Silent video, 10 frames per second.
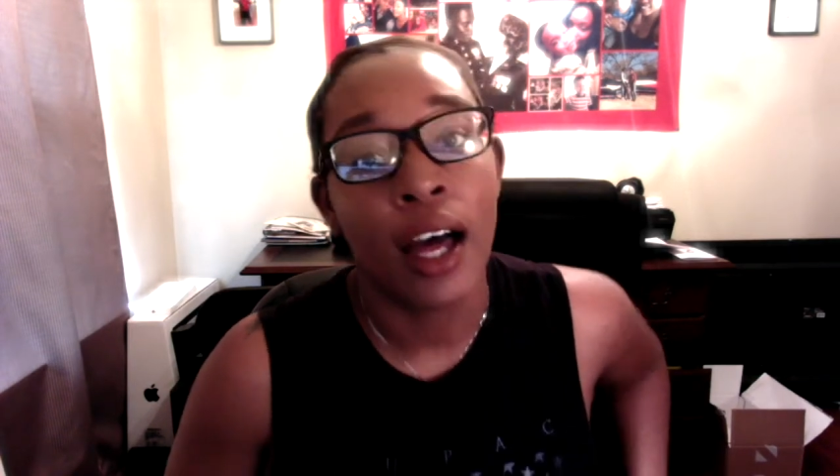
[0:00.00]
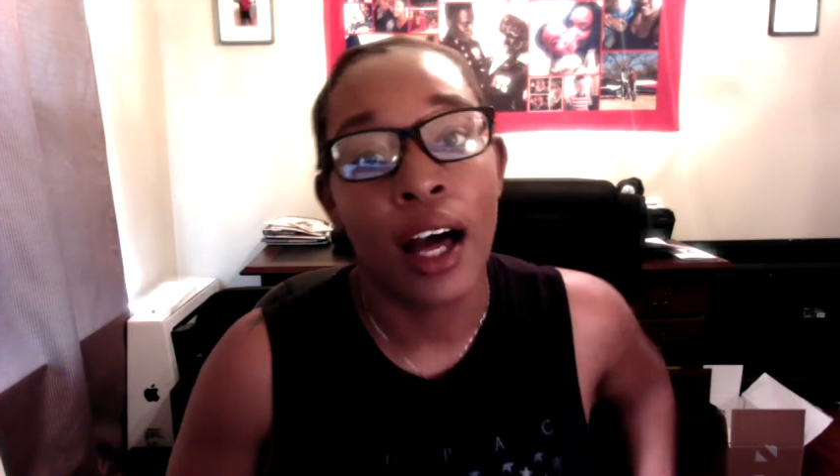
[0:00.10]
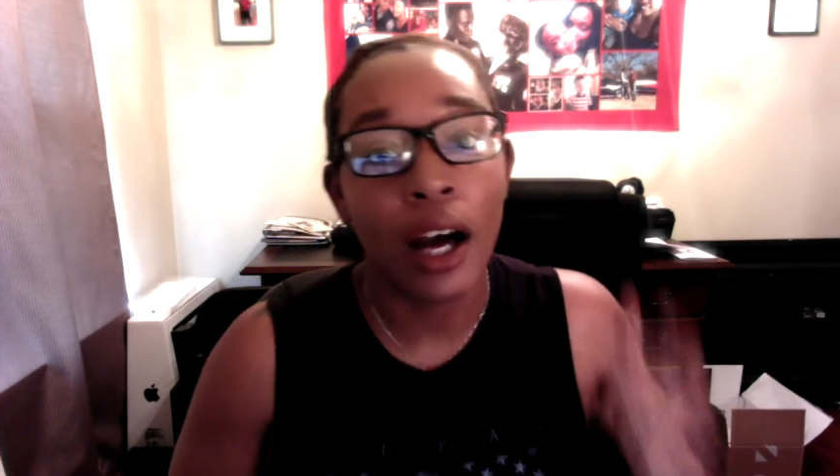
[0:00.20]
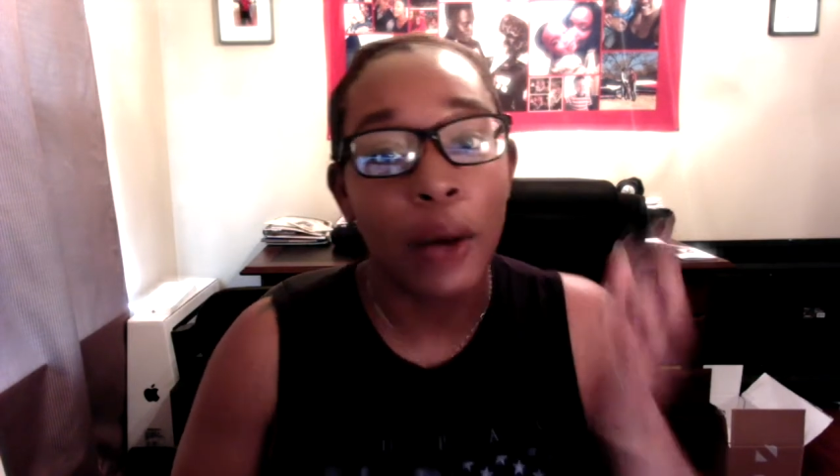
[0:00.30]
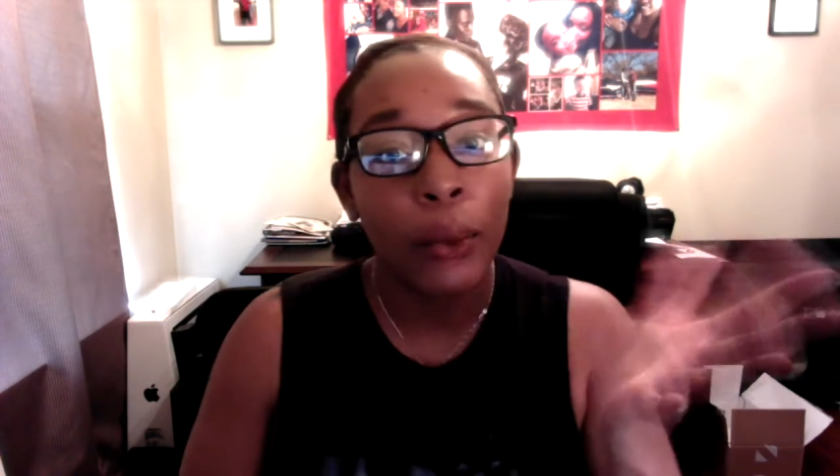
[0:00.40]

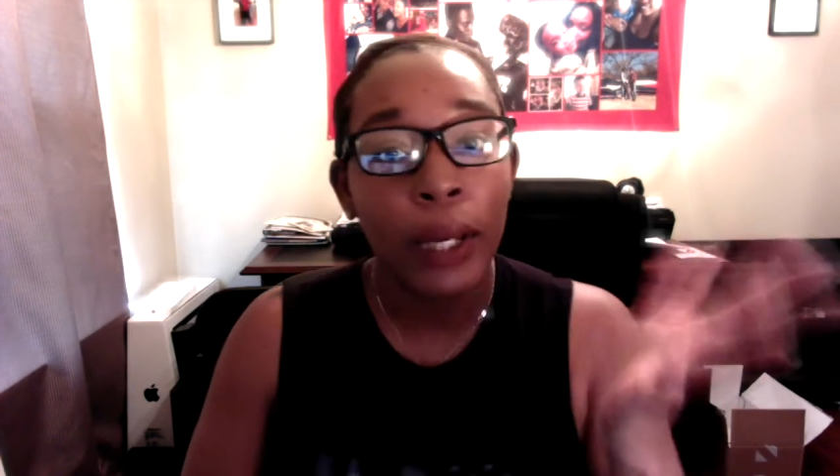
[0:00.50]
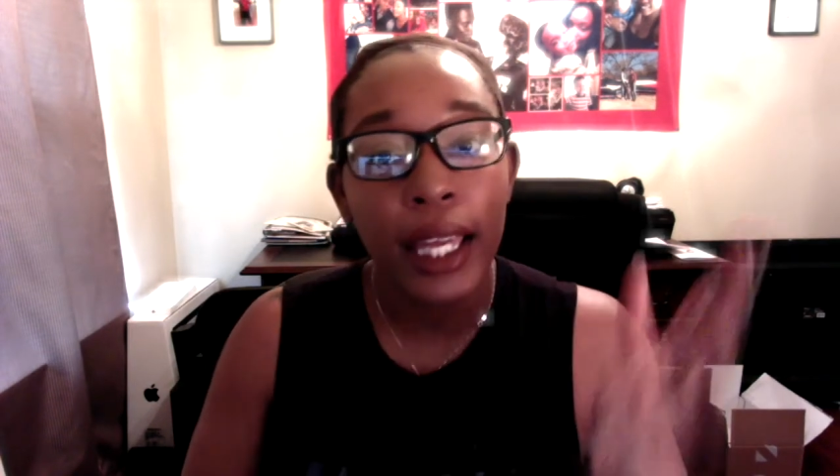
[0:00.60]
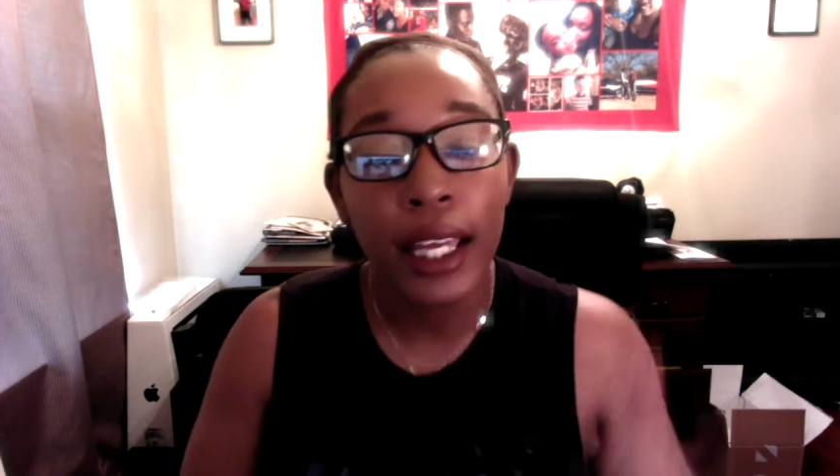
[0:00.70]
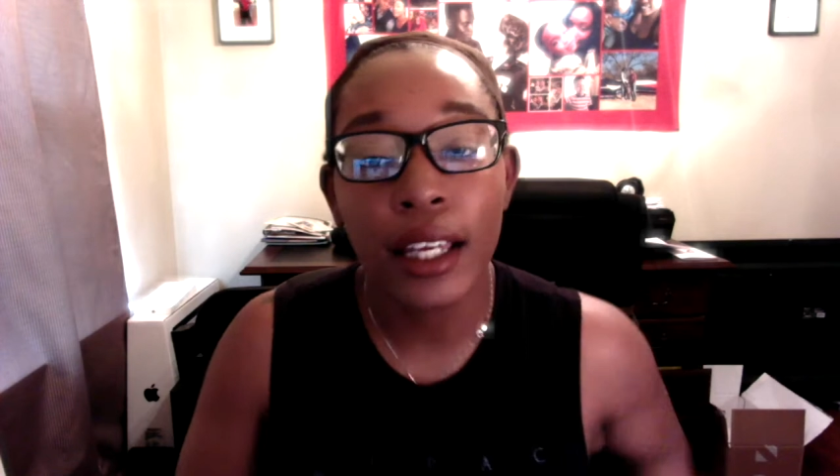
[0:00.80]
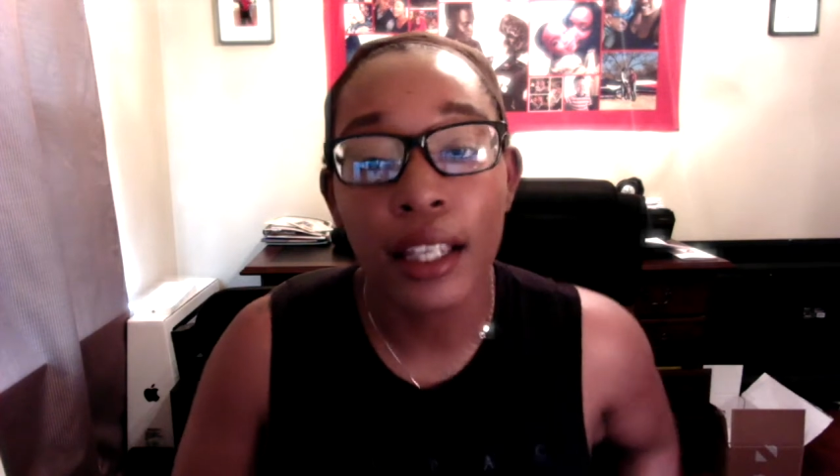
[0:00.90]
a
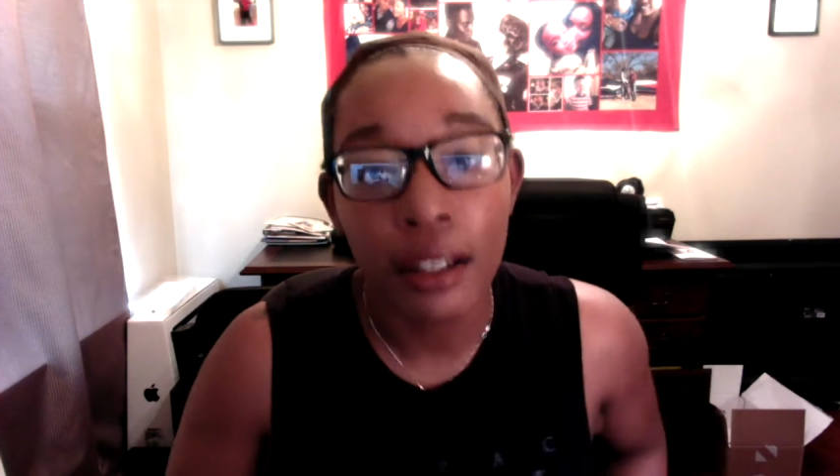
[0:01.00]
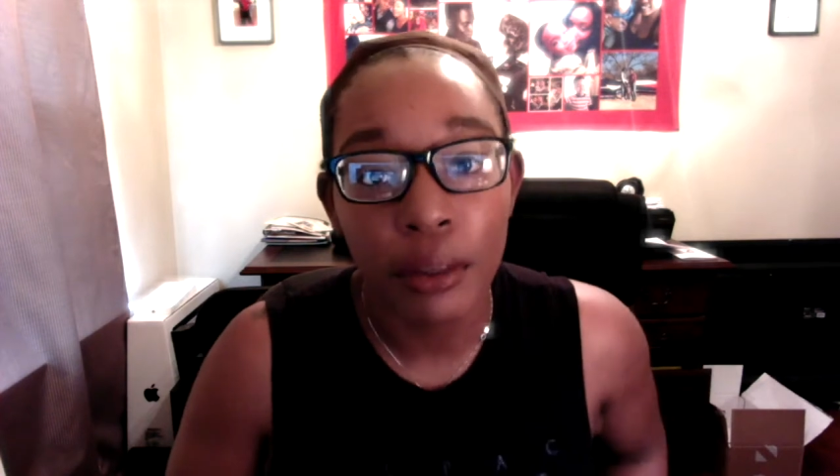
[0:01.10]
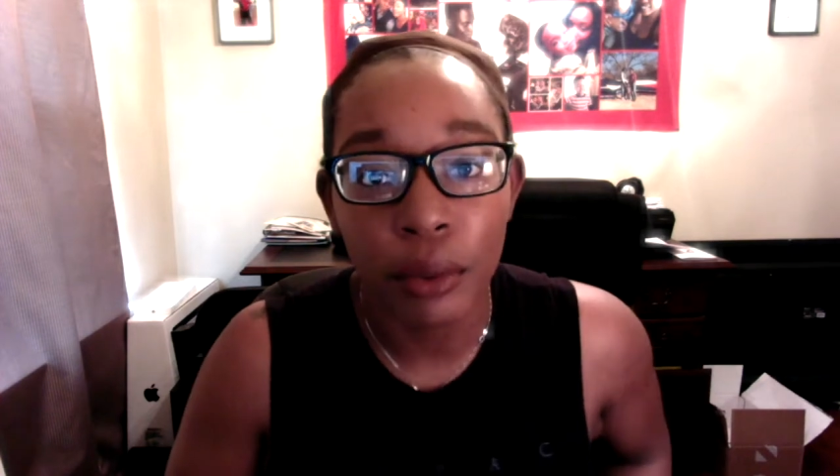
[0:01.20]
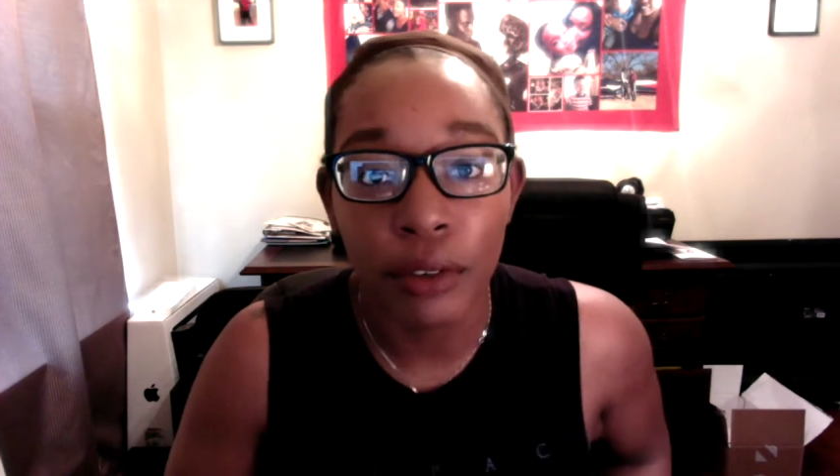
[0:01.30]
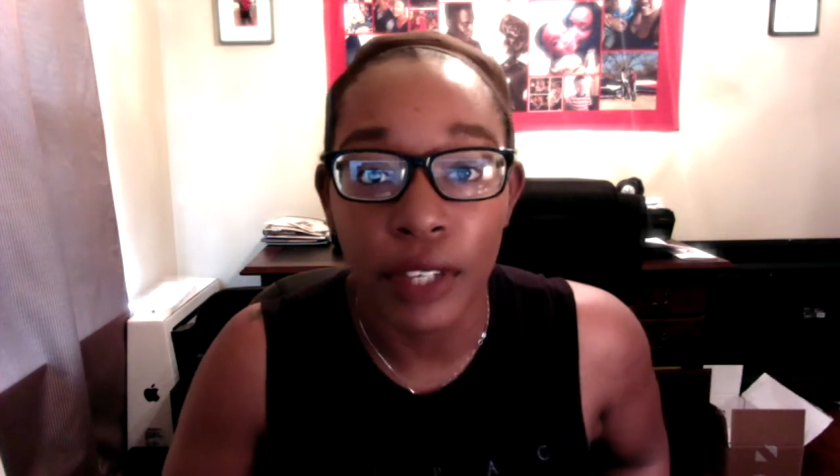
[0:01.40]
wig
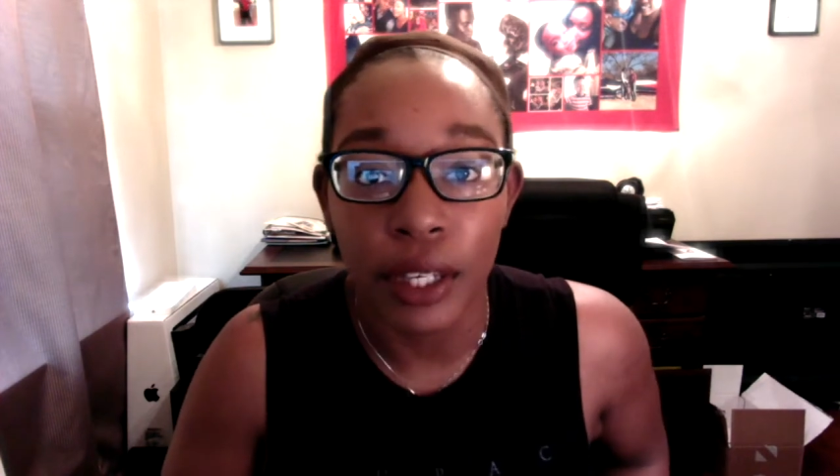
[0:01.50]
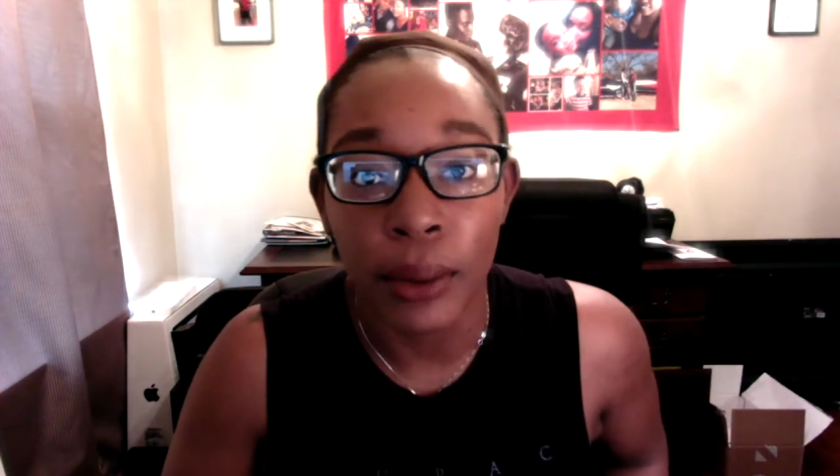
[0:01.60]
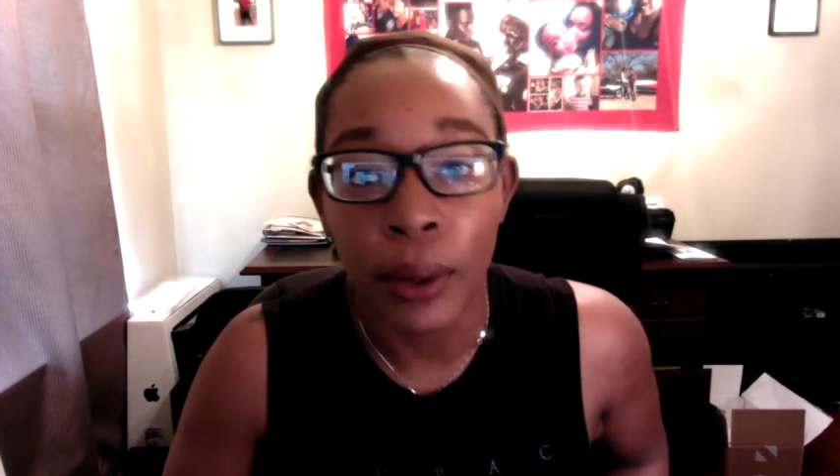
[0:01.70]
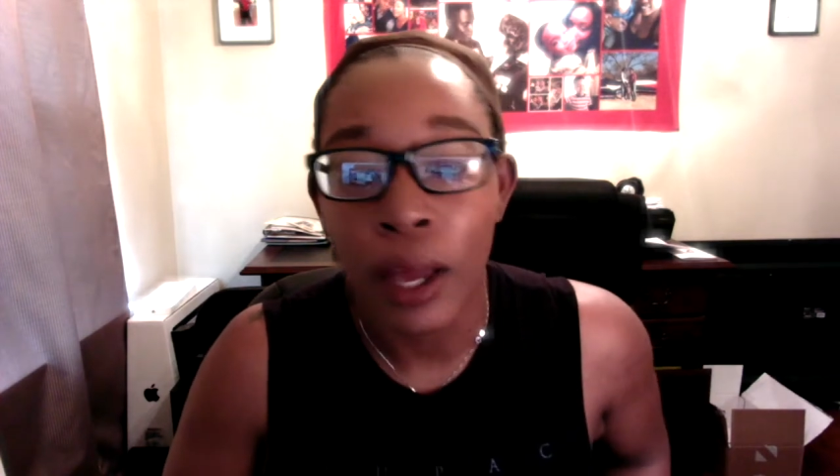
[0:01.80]
review.